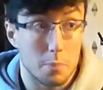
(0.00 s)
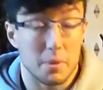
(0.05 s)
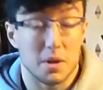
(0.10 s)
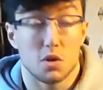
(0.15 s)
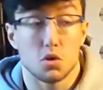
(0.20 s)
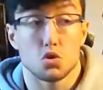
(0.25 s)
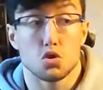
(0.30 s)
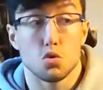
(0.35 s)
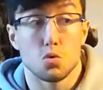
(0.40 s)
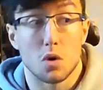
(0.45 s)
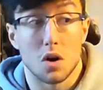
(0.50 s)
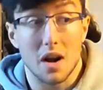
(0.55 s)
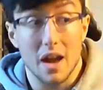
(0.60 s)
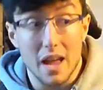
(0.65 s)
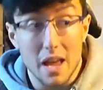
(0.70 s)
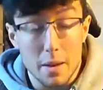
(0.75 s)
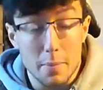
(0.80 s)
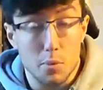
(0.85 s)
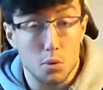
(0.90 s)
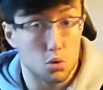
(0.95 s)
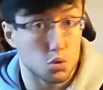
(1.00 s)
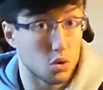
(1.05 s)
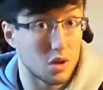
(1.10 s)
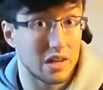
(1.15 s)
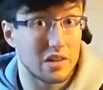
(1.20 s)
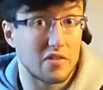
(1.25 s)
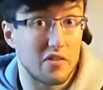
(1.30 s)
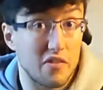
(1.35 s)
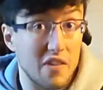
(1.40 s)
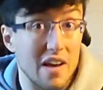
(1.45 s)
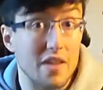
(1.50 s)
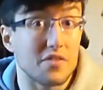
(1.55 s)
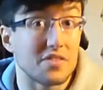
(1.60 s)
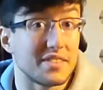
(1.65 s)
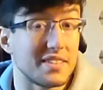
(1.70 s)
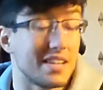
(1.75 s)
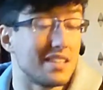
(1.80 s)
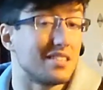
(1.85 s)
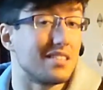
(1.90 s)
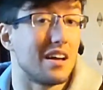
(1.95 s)
because you were able to get 5
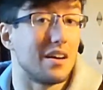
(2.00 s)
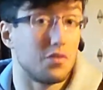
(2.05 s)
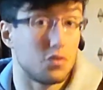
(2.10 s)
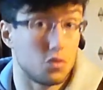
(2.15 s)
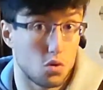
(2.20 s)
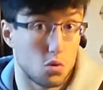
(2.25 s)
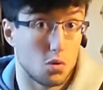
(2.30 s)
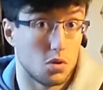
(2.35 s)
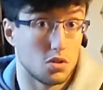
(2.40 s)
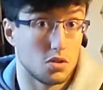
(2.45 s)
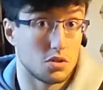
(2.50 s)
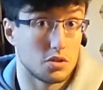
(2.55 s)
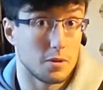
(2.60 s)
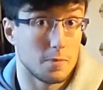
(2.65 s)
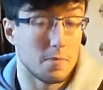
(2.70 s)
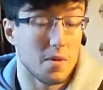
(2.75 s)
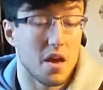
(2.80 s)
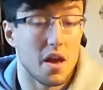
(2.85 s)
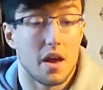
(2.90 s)
sets afterwards.